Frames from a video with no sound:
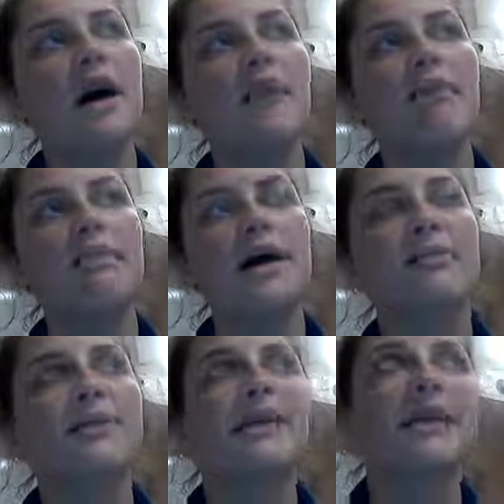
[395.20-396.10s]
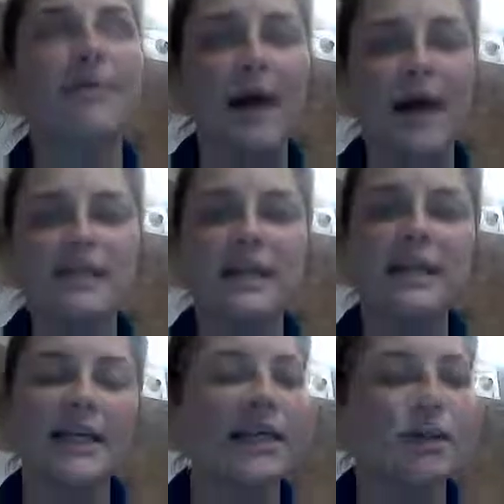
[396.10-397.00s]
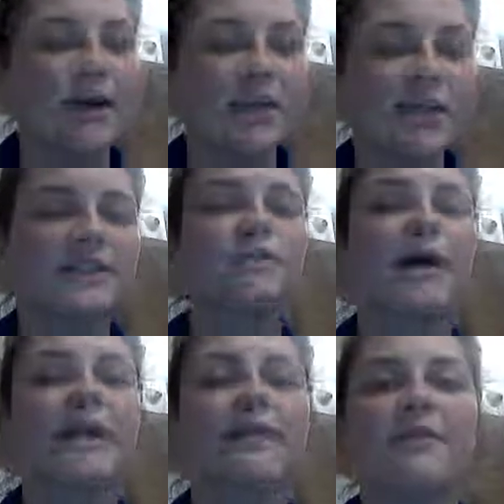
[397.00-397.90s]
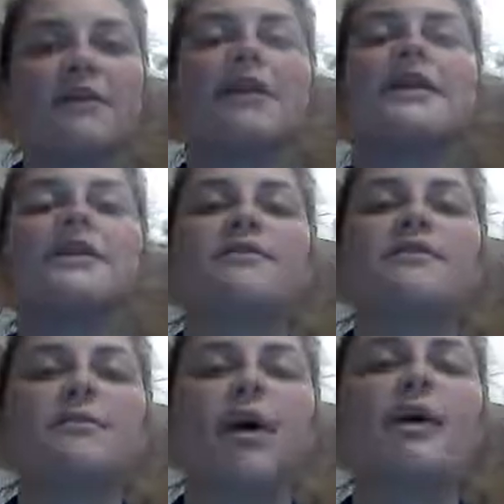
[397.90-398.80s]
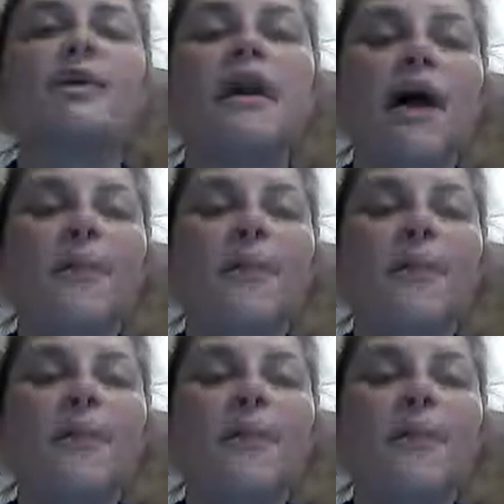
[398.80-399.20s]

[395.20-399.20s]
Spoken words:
It might be them asking leading questions and waiting for the class to respond.